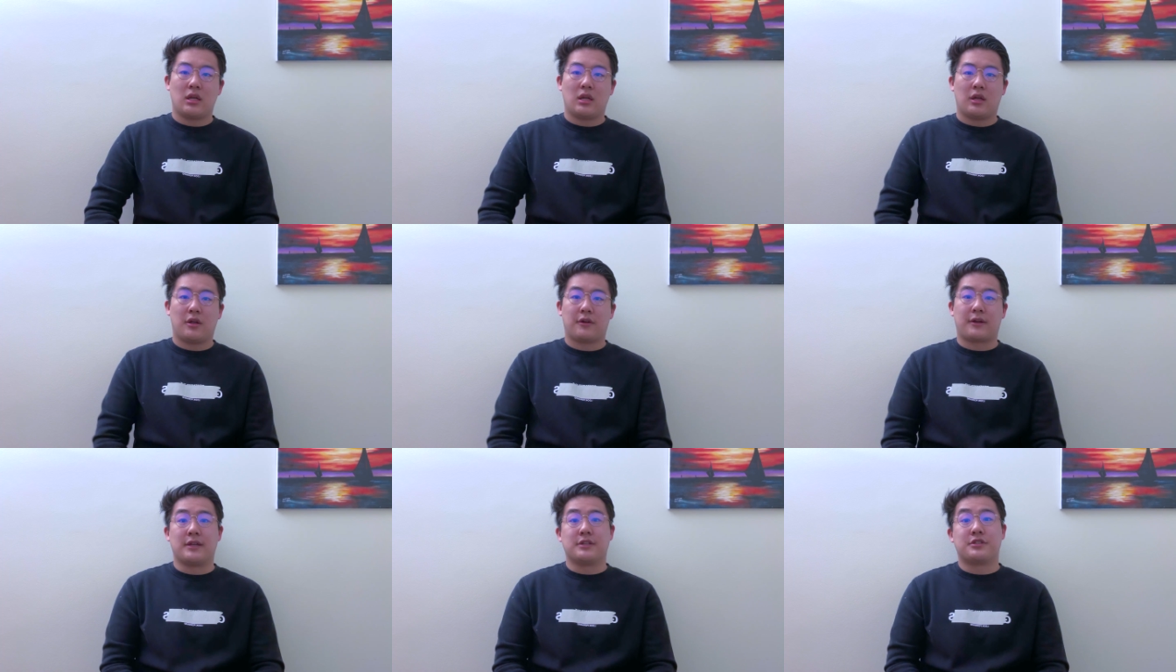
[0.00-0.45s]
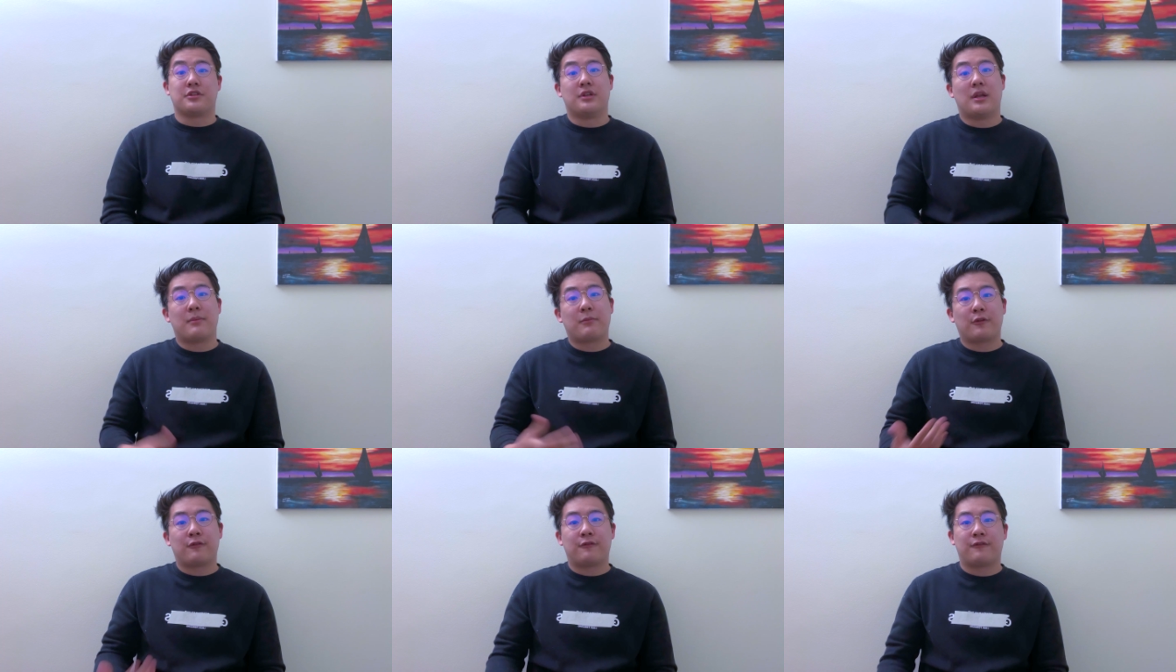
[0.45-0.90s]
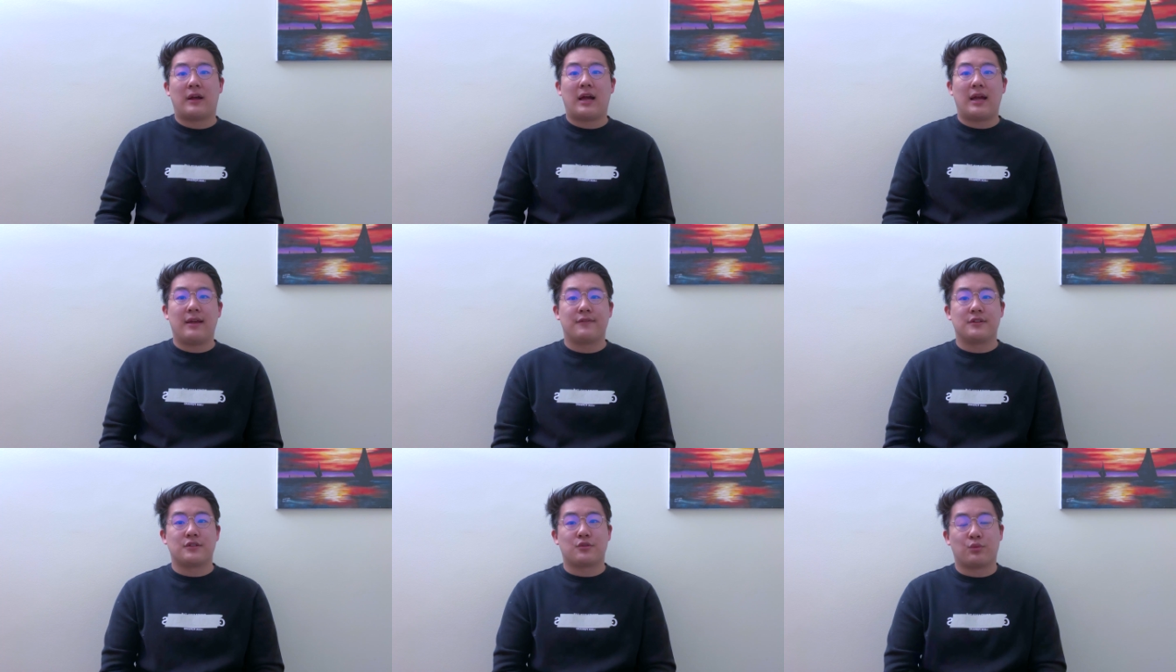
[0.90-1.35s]
Okay, so number
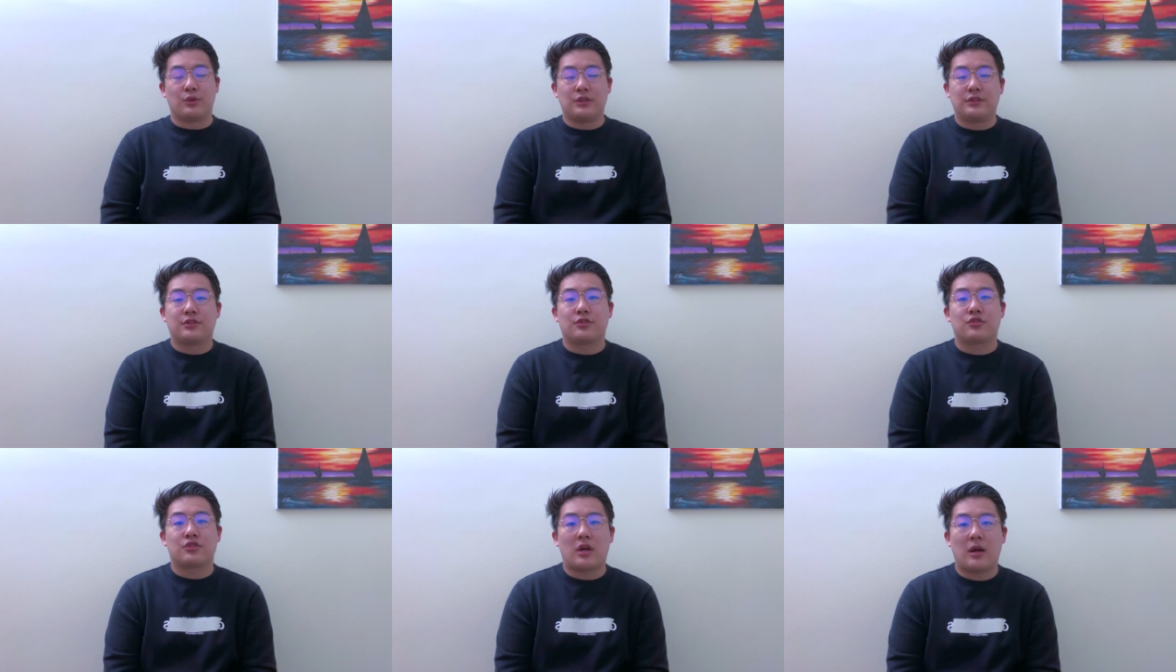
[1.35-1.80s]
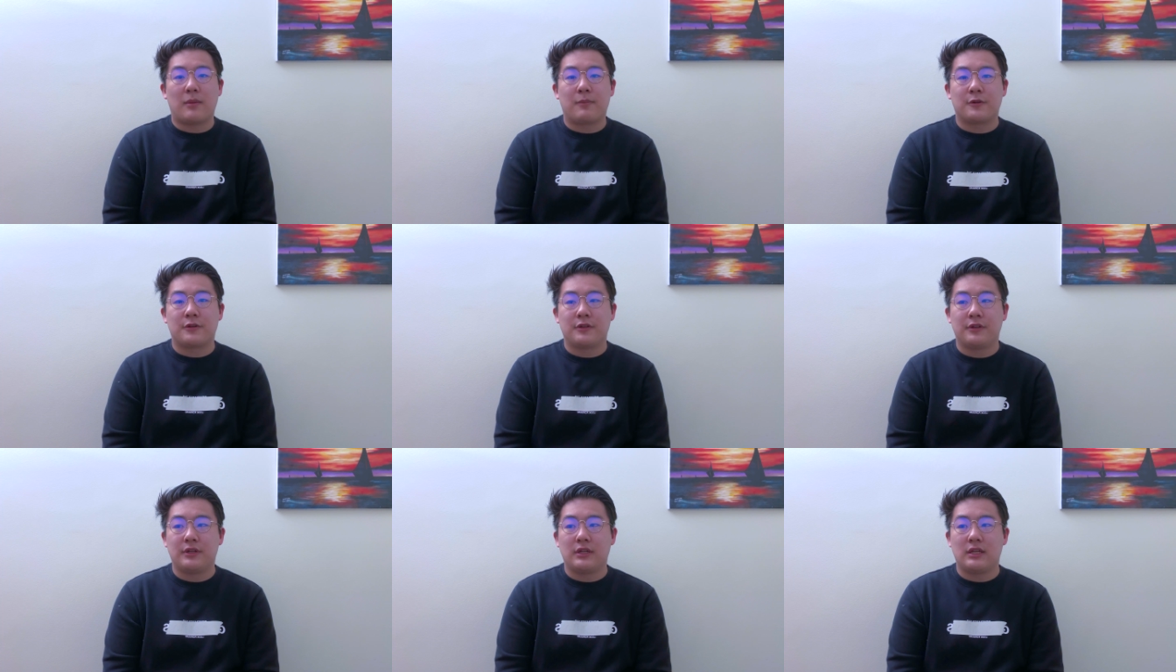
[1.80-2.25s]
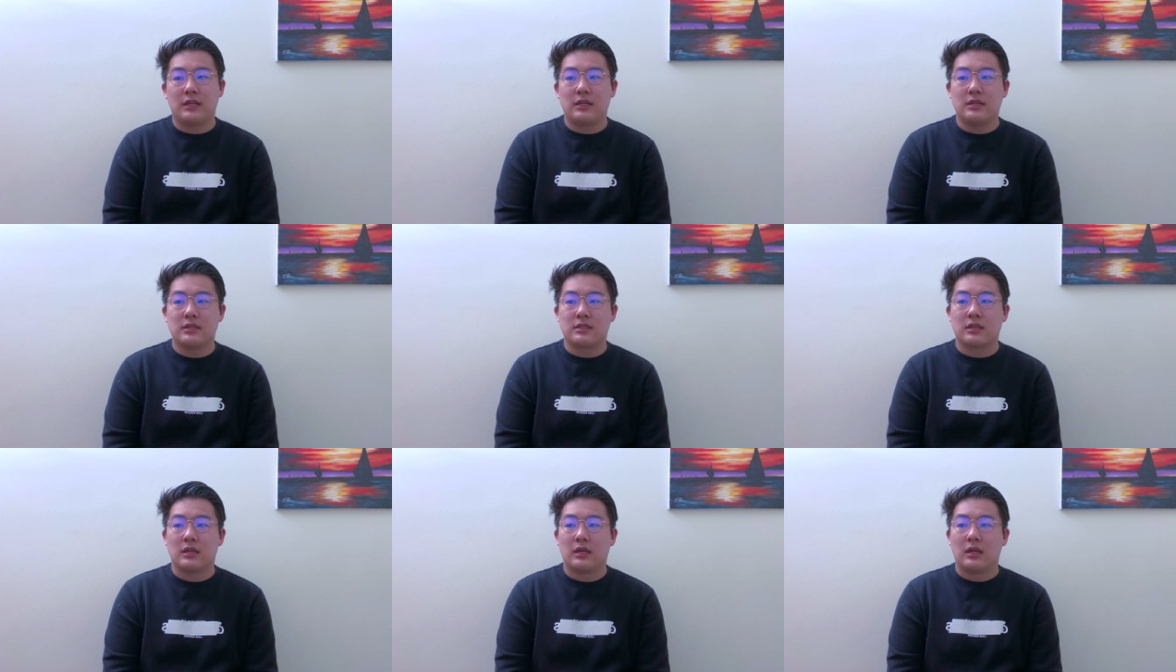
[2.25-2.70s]
five is research
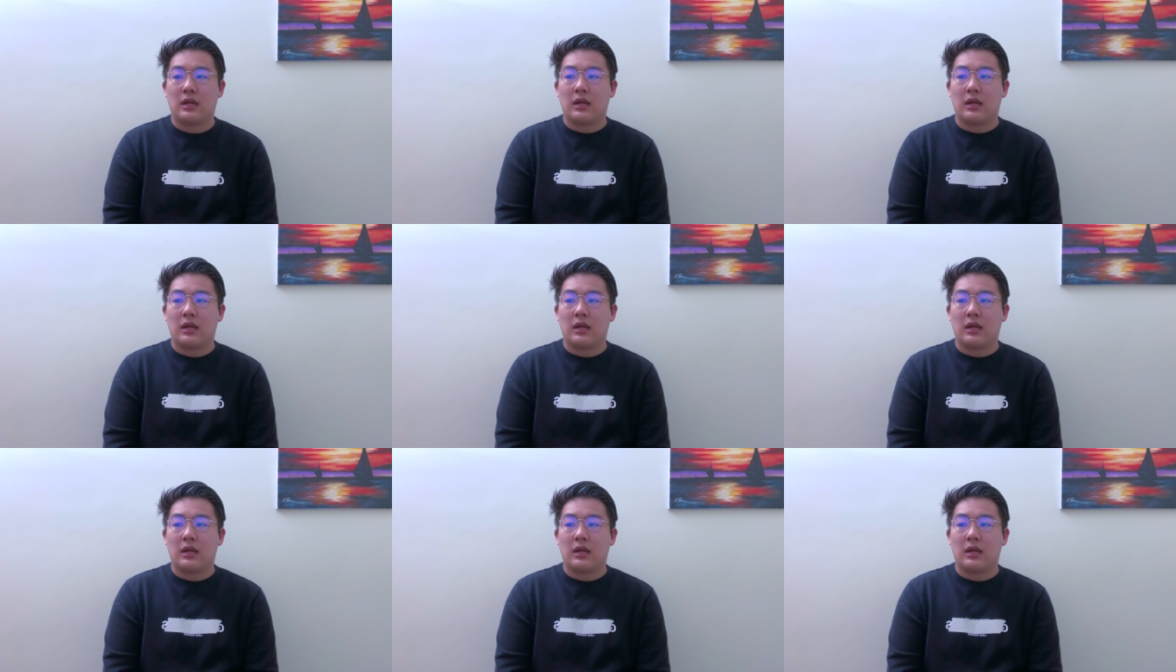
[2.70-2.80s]
opportunities.